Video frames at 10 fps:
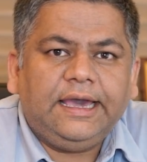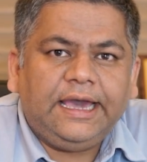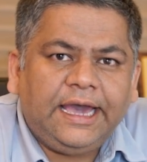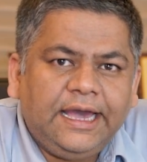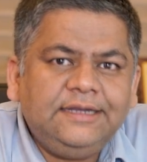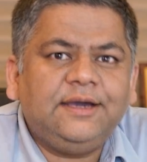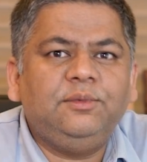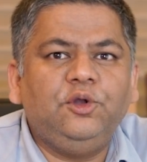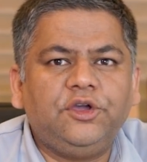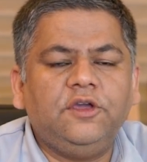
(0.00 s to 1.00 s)
and
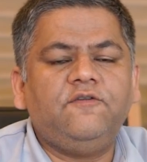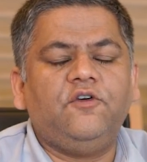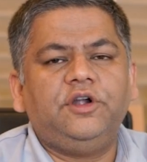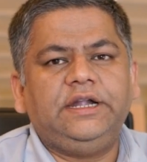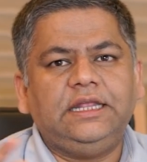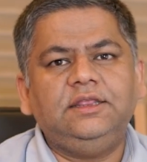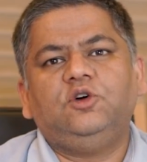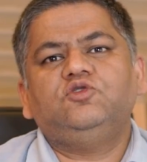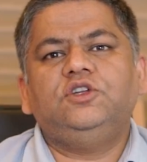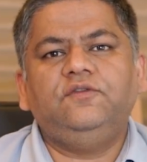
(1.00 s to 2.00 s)
I'm looking for
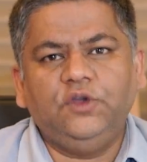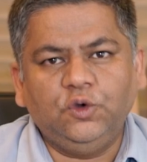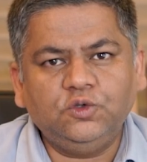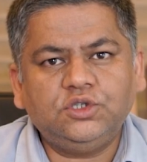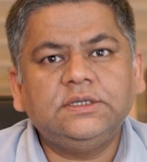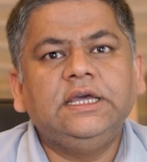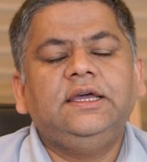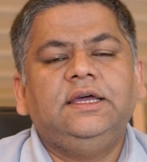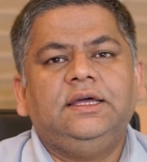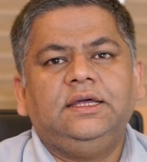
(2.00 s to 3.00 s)
10,000 views.
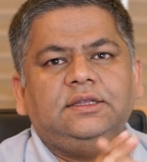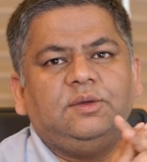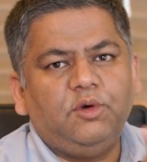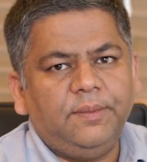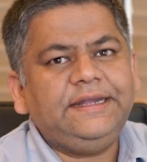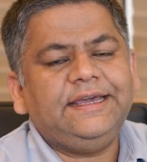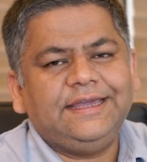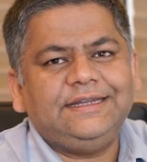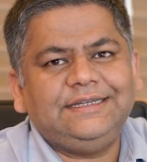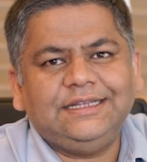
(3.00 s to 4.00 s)
The moment I
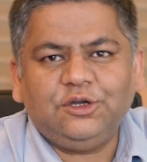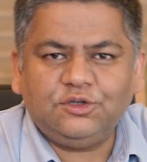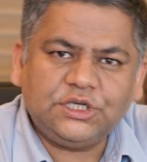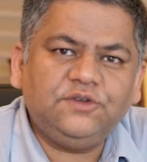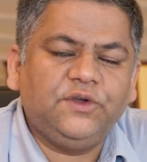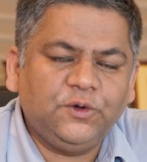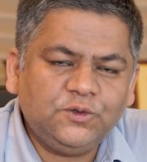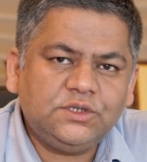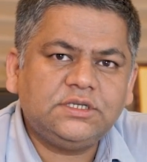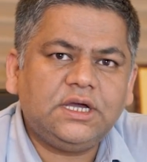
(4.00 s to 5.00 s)
get 10,000
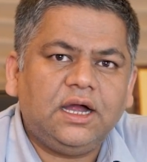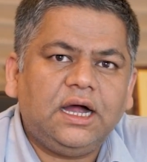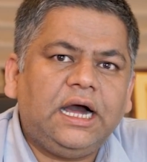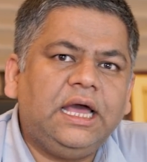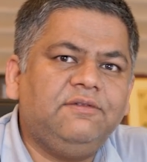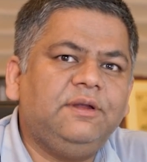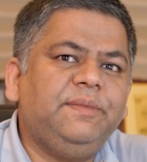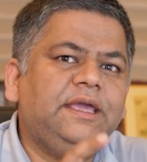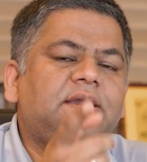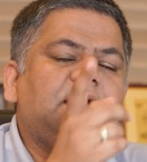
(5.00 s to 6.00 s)
views, I will
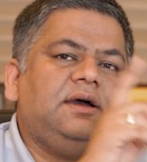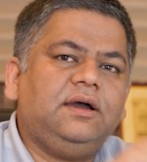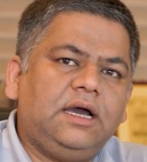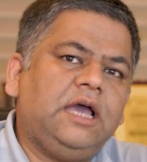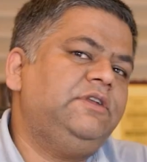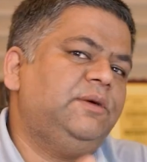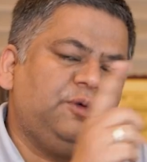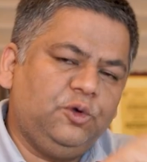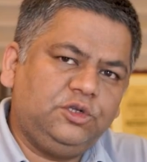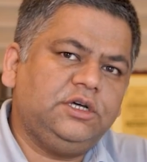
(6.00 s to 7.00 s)

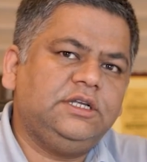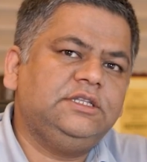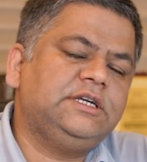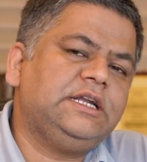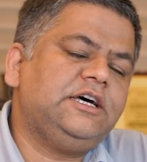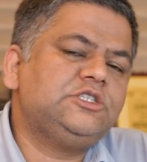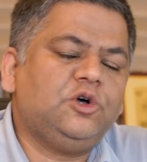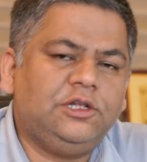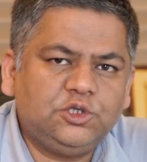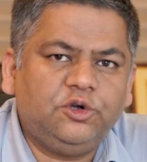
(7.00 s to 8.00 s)
upload another class
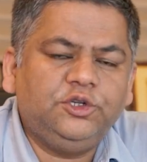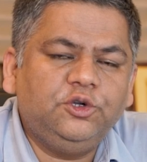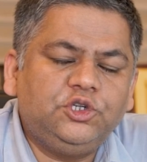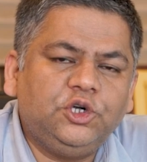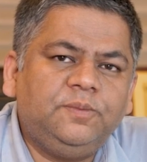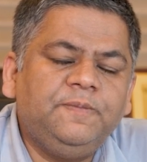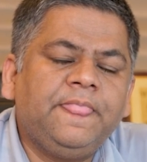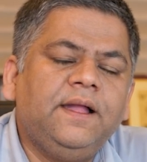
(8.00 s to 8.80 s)
also on YouTube.